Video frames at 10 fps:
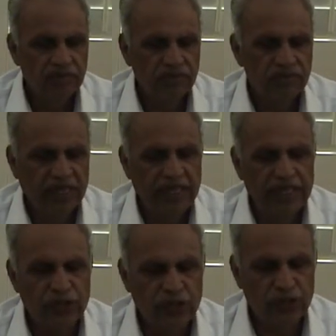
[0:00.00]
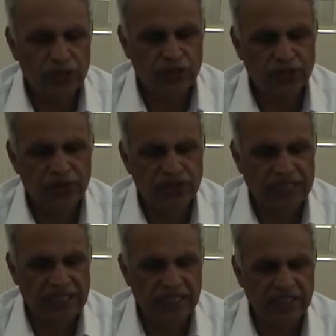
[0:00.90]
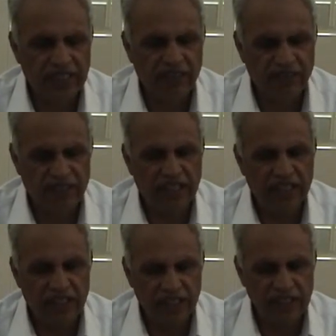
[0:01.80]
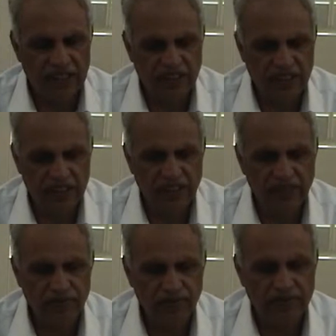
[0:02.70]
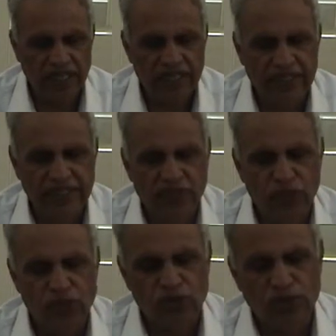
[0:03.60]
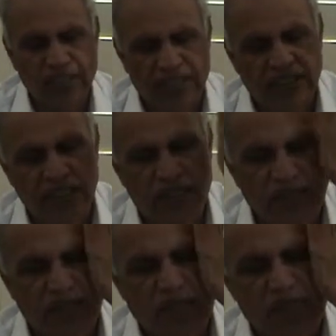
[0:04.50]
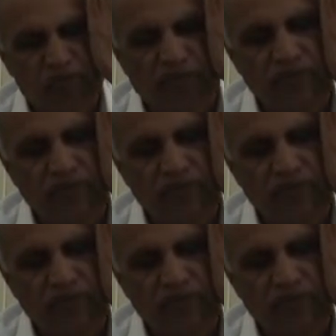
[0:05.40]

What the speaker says: Then it goes to the energy of the sun, then it can go to the energy of the Paramatma.